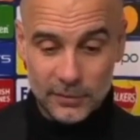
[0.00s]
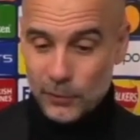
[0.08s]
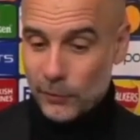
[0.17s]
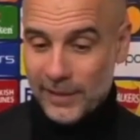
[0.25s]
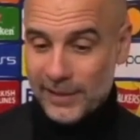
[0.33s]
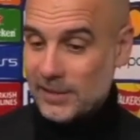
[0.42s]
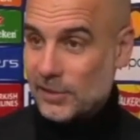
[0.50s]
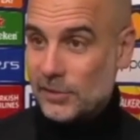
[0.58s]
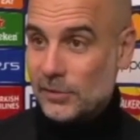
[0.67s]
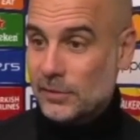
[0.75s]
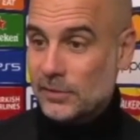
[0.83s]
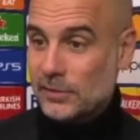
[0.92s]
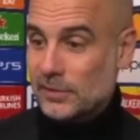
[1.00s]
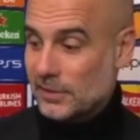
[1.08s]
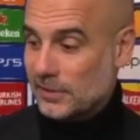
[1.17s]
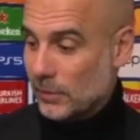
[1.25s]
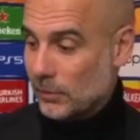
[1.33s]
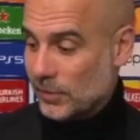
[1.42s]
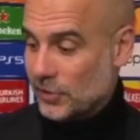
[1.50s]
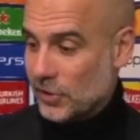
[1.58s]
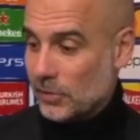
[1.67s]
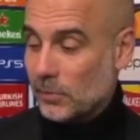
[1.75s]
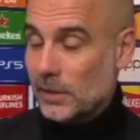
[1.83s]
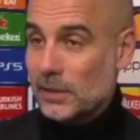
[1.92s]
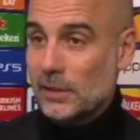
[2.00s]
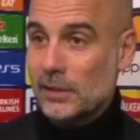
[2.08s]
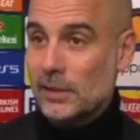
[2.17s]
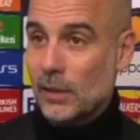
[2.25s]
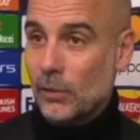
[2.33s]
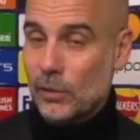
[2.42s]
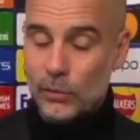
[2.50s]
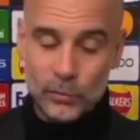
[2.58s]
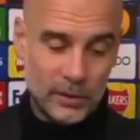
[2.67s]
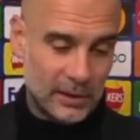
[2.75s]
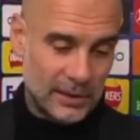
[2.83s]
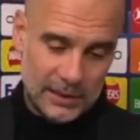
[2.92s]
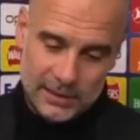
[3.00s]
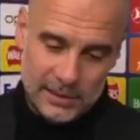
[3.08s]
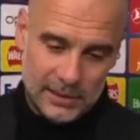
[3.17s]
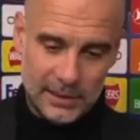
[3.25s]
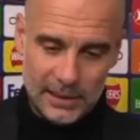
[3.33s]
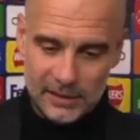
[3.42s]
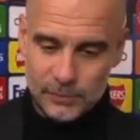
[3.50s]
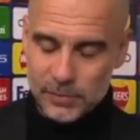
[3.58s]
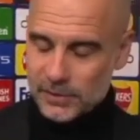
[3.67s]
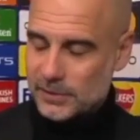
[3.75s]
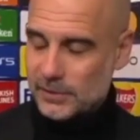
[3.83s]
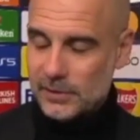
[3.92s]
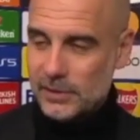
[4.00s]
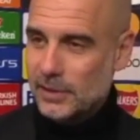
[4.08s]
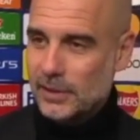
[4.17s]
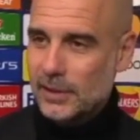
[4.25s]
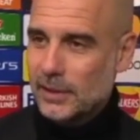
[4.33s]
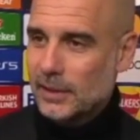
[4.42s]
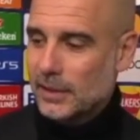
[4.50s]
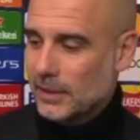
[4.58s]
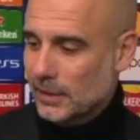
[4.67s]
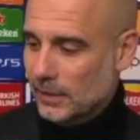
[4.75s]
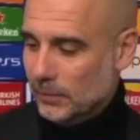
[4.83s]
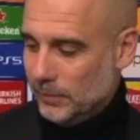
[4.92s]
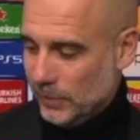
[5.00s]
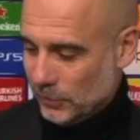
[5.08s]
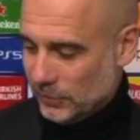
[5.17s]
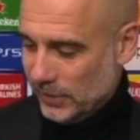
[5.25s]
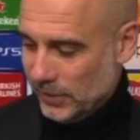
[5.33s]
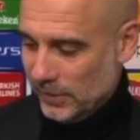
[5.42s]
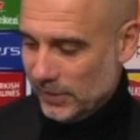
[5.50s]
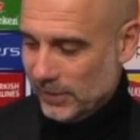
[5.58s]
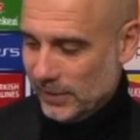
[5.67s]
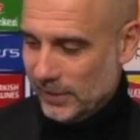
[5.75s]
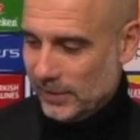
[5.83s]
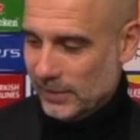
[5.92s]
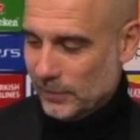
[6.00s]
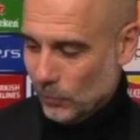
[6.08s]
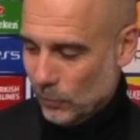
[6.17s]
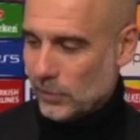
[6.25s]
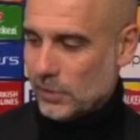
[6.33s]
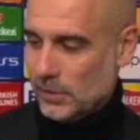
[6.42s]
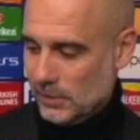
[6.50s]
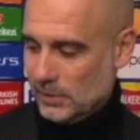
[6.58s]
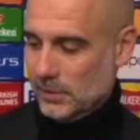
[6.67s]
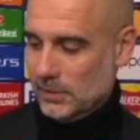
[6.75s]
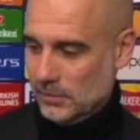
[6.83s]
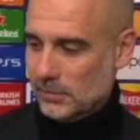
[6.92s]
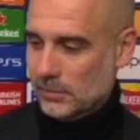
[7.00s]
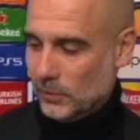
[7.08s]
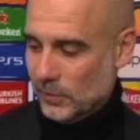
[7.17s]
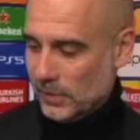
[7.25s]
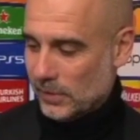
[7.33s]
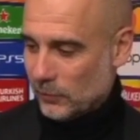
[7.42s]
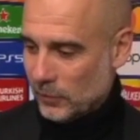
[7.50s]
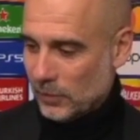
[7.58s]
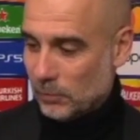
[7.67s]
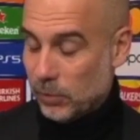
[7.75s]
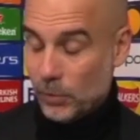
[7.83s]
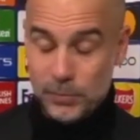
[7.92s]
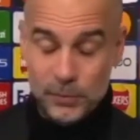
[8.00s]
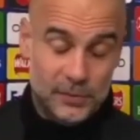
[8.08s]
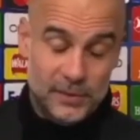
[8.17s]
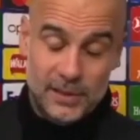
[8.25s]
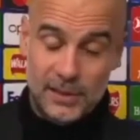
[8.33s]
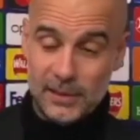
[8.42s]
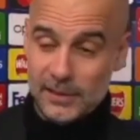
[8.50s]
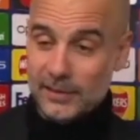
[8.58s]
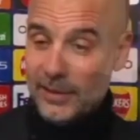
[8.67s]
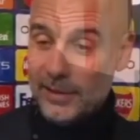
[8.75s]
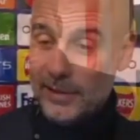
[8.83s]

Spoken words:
all organization, since our chairman, our owner, until the last person, because they work with a real purpose. And